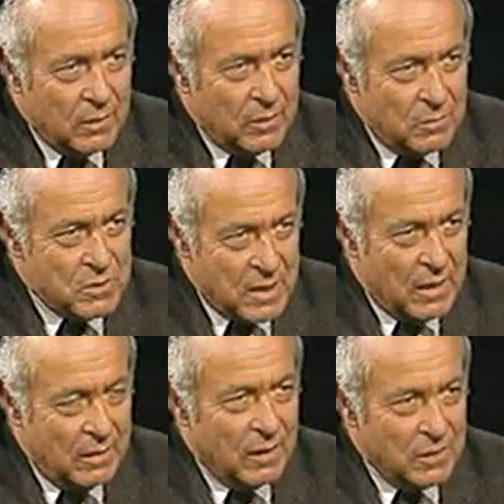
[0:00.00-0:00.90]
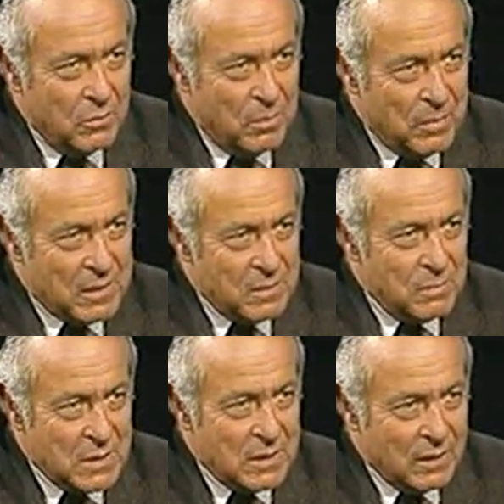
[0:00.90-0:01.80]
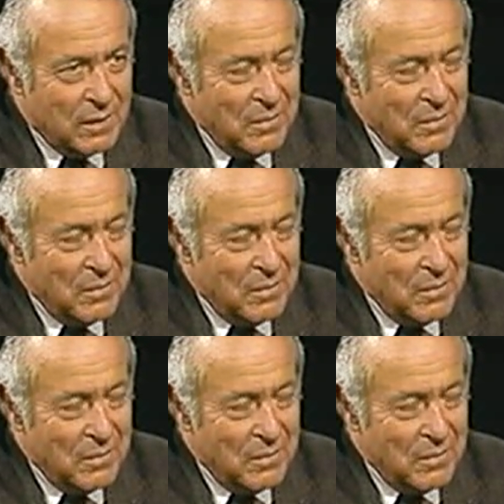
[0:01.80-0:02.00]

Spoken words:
You said that you were pessimistic.